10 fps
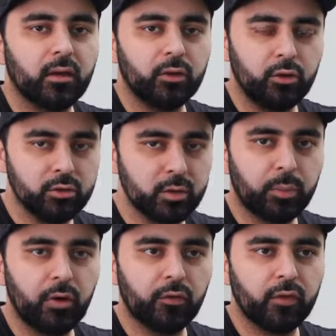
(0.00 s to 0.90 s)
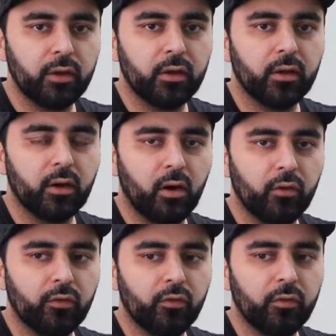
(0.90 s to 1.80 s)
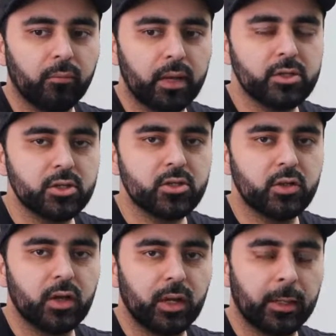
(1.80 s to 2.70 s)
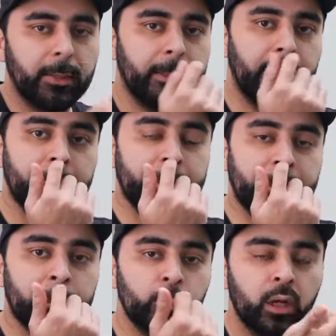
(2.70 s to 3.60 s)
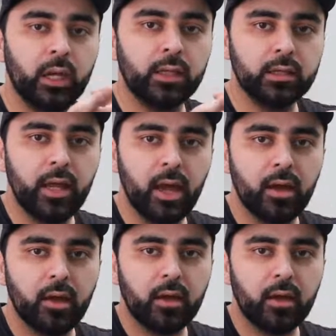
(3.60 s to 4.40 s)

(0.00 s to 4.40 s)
use the profit of Manchester United, yes, to clear the debt.